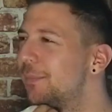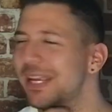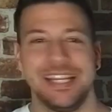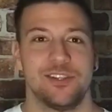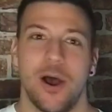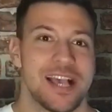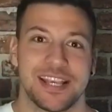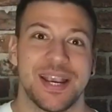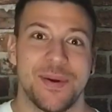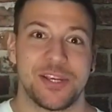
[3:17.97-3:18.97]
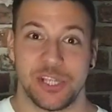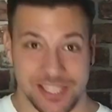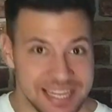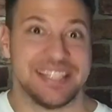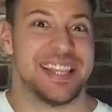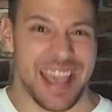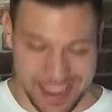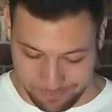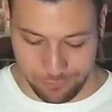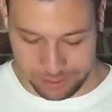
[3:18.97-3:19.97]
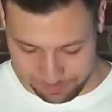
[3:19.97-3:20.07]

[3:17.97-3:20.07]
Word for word: he's not asking questions, he's there for his